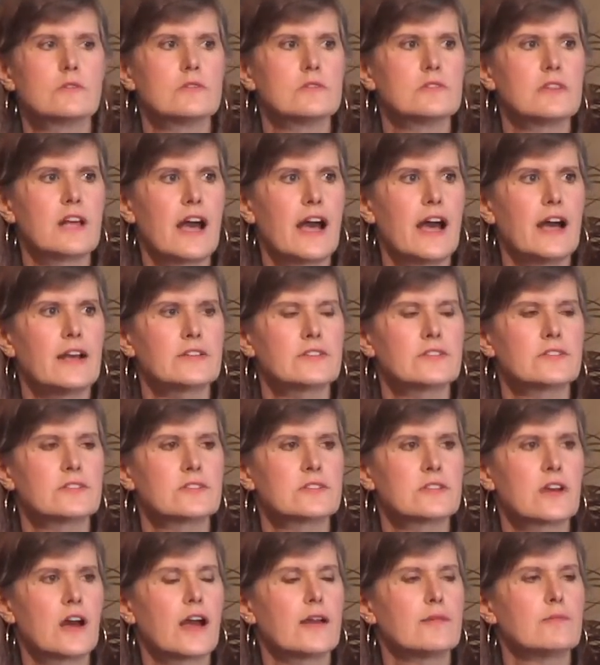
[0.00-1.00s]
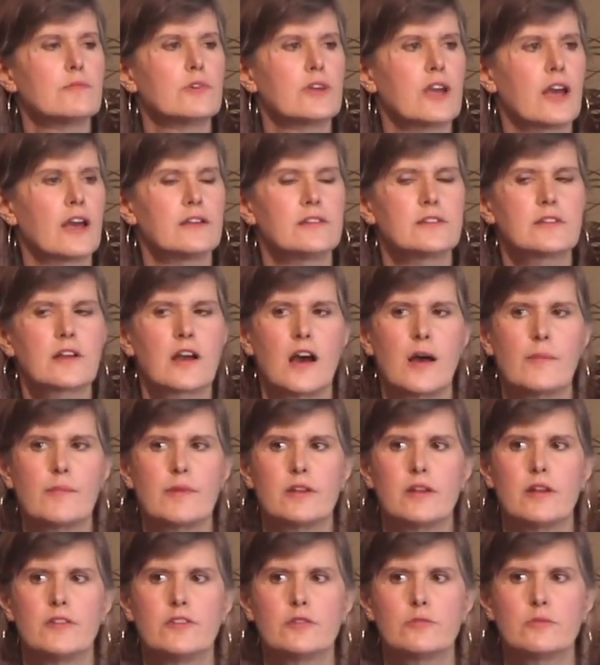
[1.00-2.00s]
Last time we had to
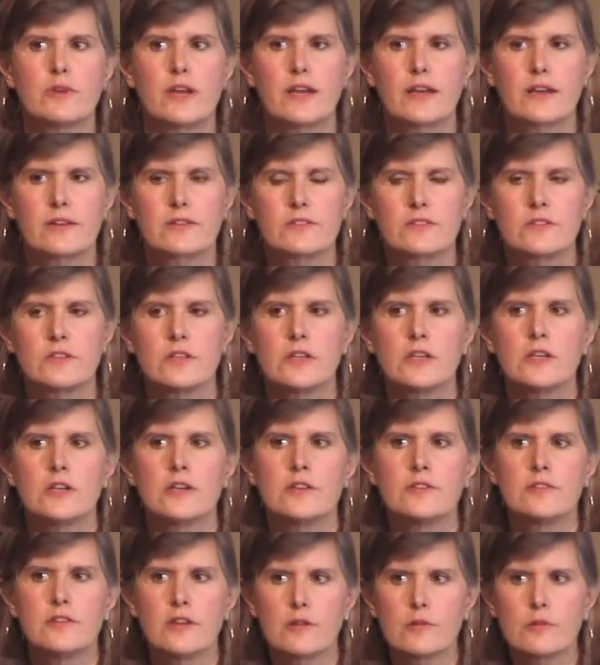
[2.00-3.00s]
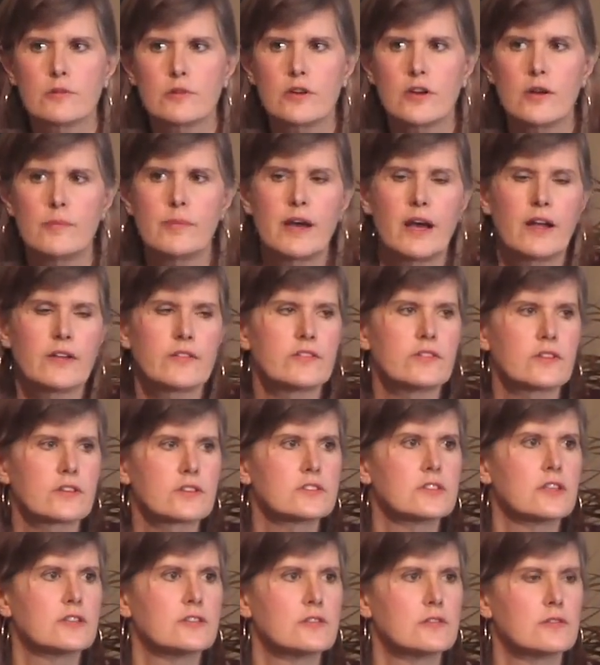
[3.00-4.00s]
comment on the regs, there were about
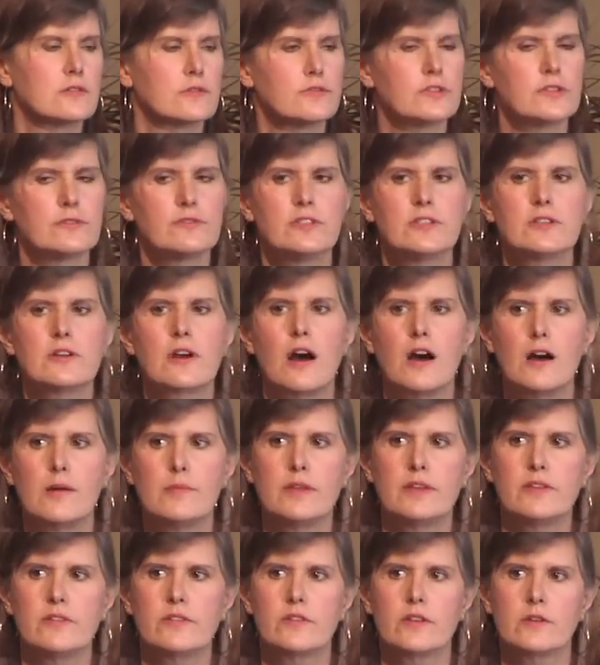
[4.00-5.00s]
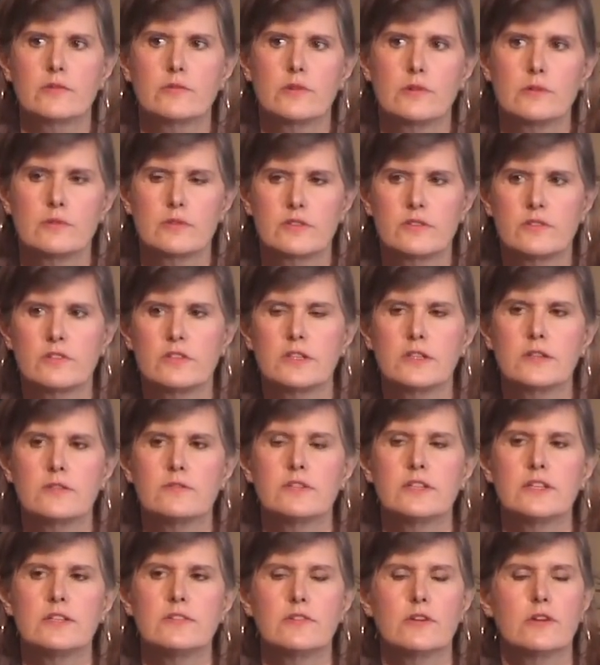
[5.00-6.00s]
650 comments that were
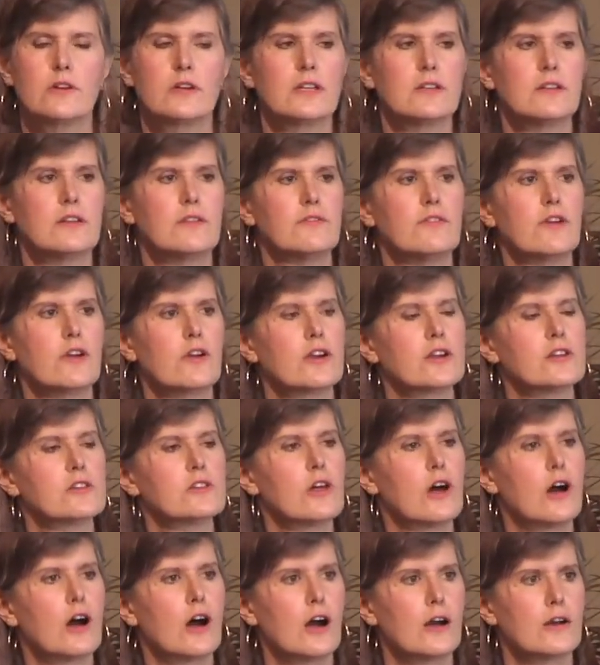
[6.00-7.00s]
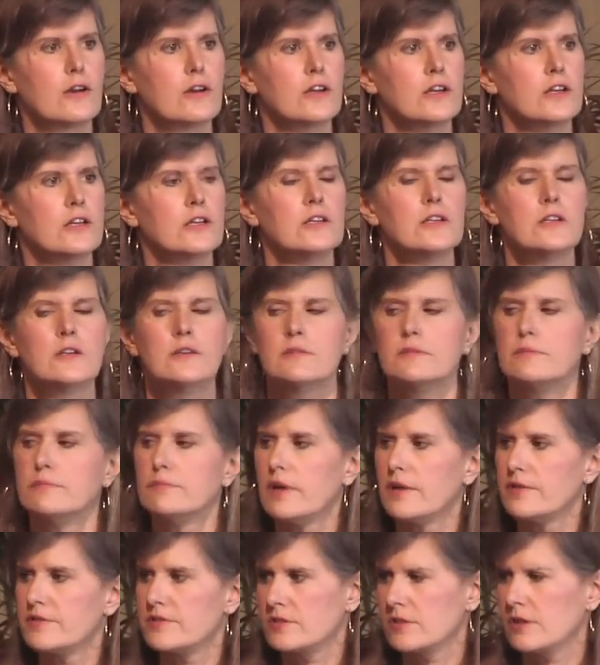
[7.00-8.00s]
received in a very long,
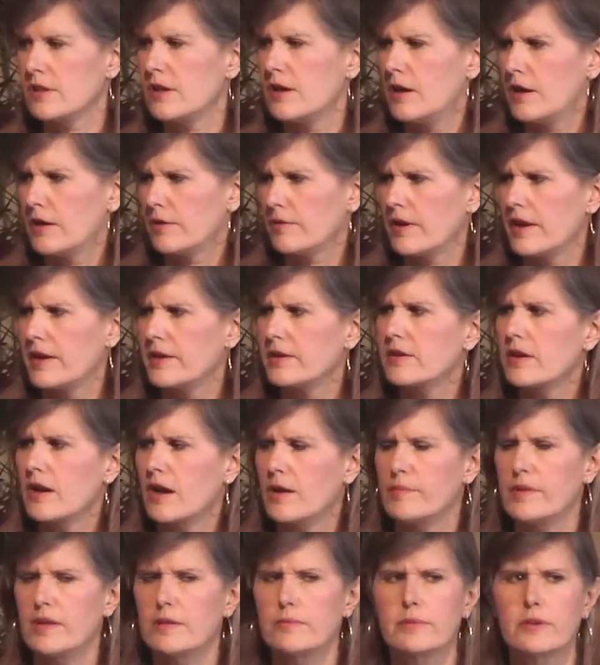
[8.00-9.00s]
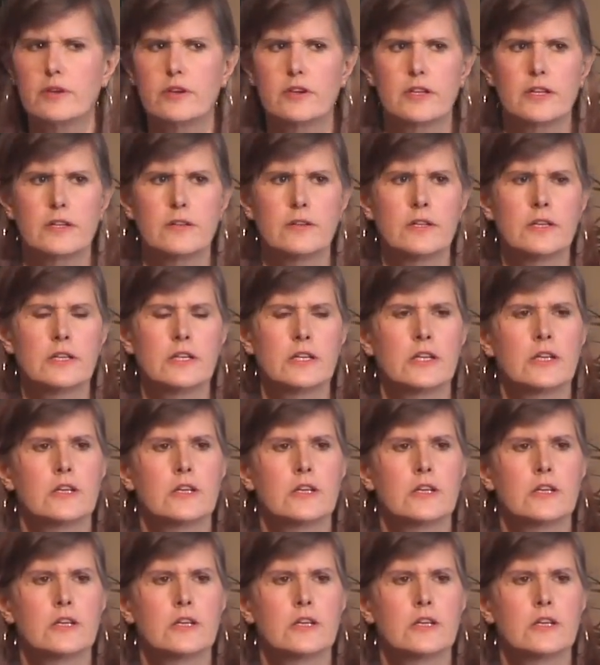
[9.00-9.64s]
months-long, right, comment period.